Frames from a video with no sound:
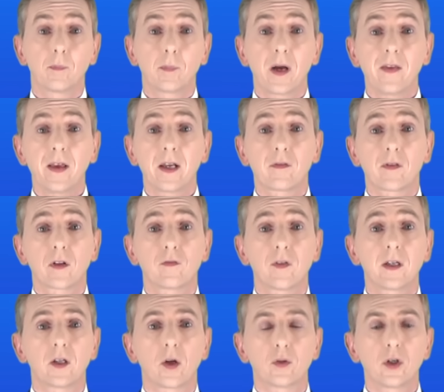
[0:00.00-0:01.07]
By the end of this
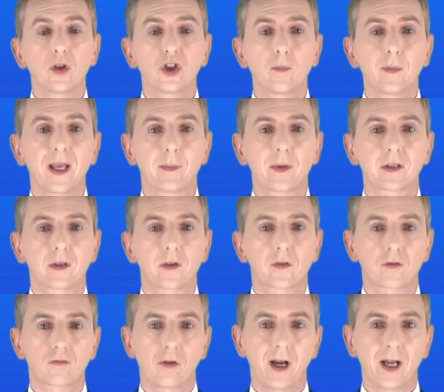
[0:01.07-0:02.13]
video, you should be able to
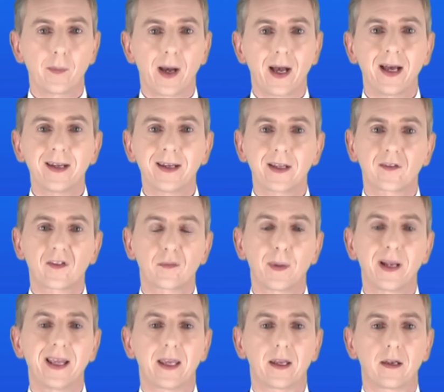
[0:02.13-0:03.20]
describe and
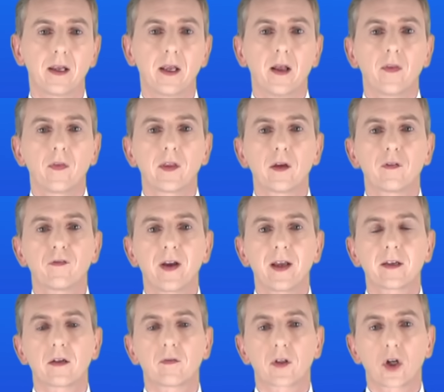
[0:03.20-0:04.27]
explain the
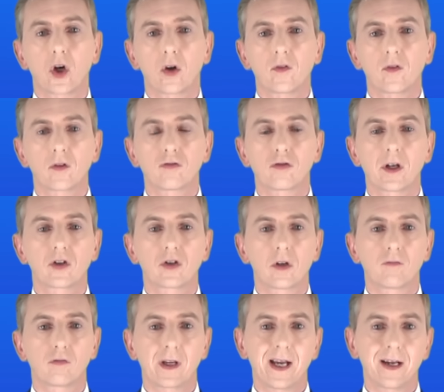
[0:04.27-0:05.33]
effect of the concentration
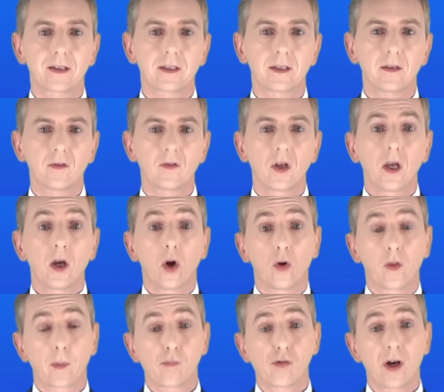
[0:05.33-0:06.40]
of reactants
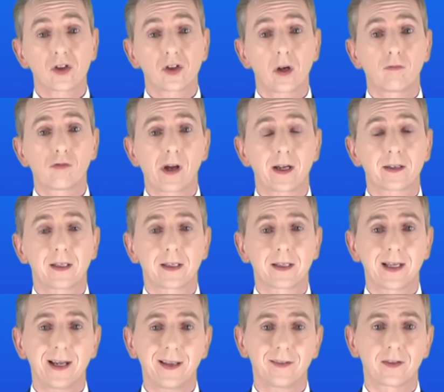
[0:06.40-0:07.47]
or the pressure of reacting
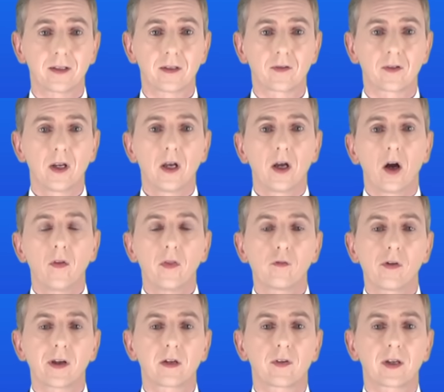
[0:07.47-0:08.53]
gases on the
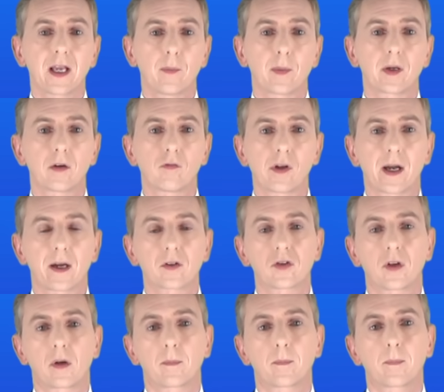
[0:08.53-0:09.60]
rate of a chemical
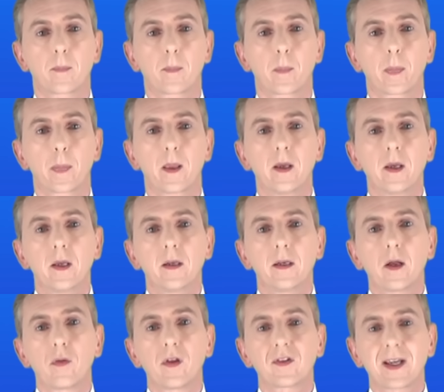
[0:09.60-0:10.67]
reaction.
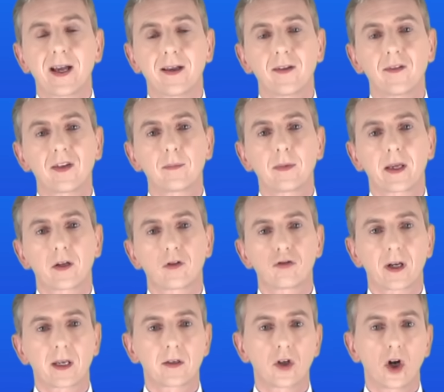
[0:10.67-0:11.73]
Now, this can seem like a
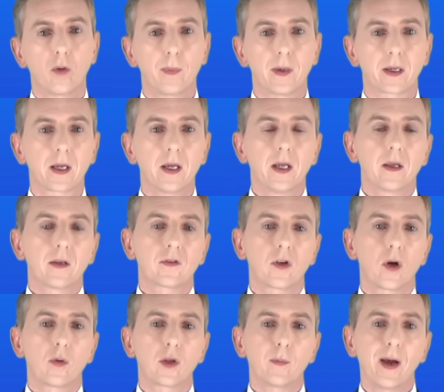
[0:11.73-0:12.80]
tricky topic,
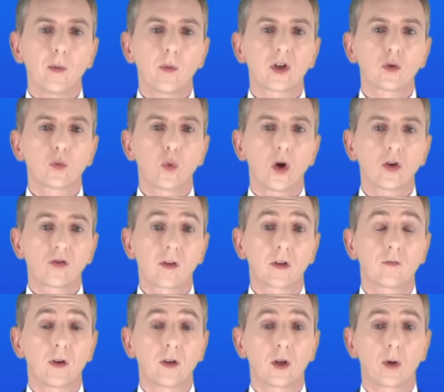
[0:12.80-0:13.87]
so you might want to watch
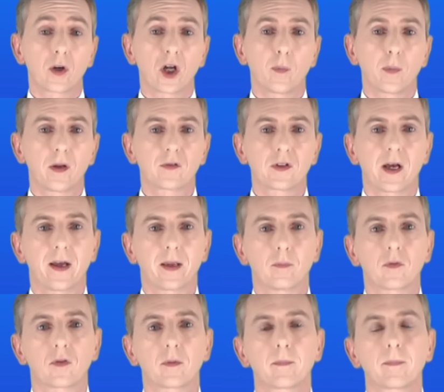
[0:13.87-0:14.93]
this video a couple of
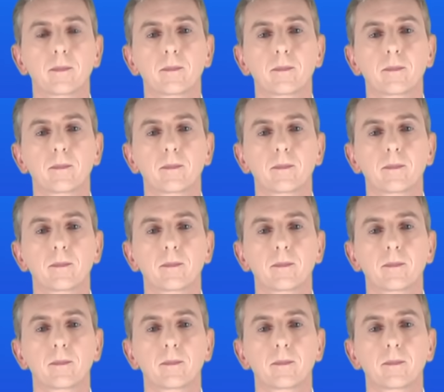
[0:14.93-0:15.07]
times.